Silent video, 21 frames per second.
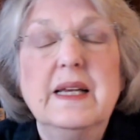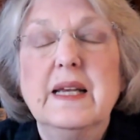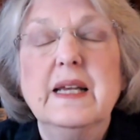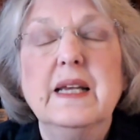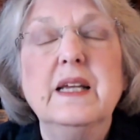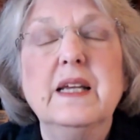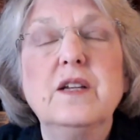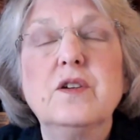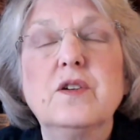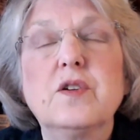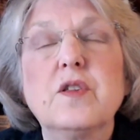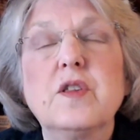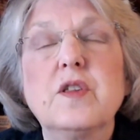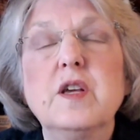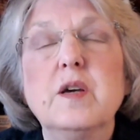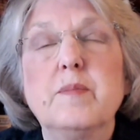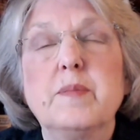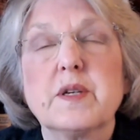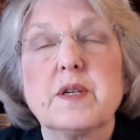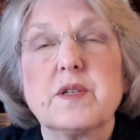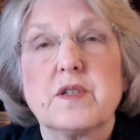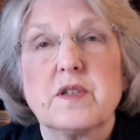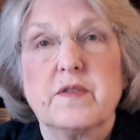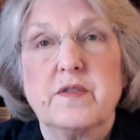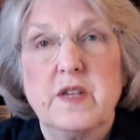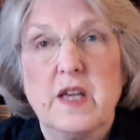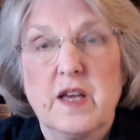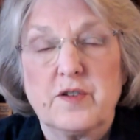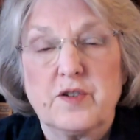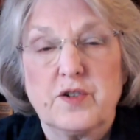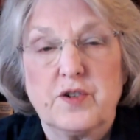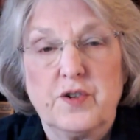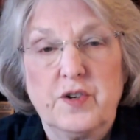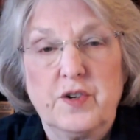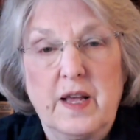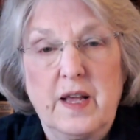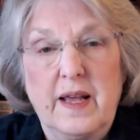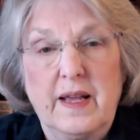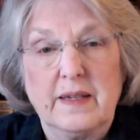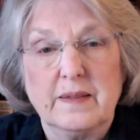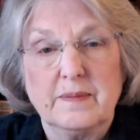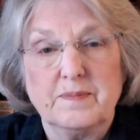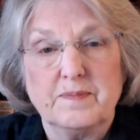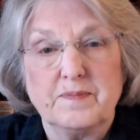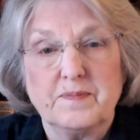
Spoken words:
into the abyss of yesterday,